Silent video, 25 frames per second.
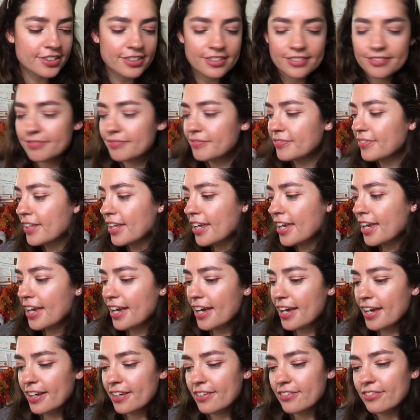
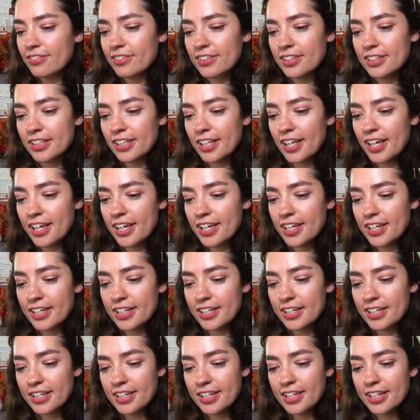I feel
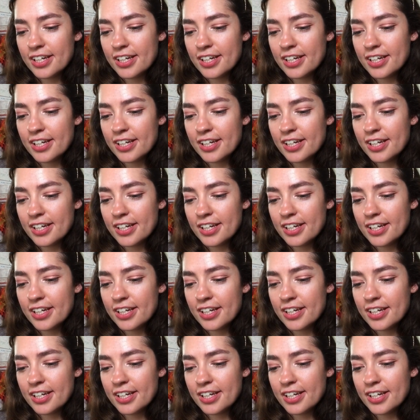like